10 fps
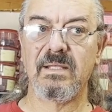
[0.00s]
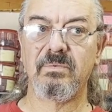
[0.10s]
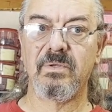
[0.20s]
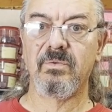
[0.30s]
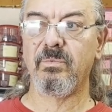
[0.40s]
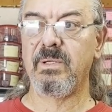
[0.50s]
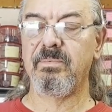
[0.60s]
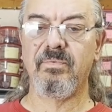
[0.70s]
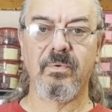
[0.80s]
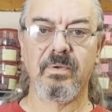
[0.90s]
week or the week
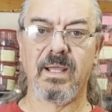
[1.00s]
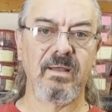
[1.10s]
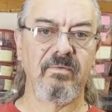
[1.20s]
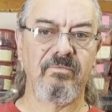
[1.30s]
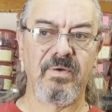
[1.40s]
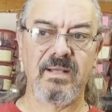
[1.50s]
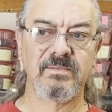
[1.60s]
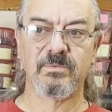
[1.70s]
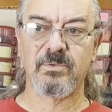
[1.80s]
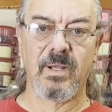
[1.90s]
before, I got 5
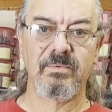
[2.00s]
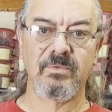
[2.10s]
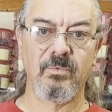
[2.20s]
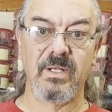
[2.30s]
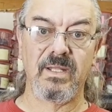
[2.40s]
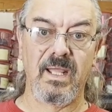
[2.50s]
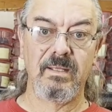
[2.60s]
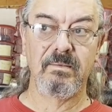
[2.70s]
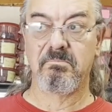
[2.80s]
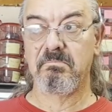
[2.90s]
subscribers in one
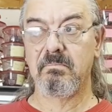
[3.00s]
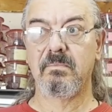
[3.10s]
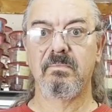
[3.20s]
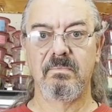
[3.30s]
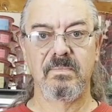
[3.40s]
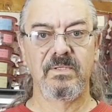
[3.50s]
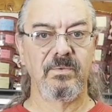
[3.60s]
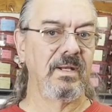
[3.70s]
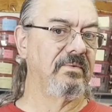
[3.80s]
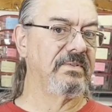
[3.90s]
day. You
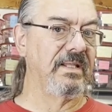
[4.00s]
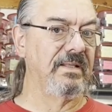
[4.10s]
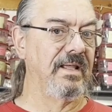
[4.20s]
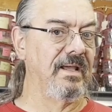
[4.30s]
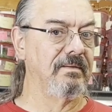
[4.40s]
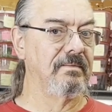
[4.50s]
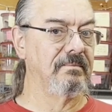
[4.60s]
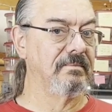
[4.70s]
want to have to say that?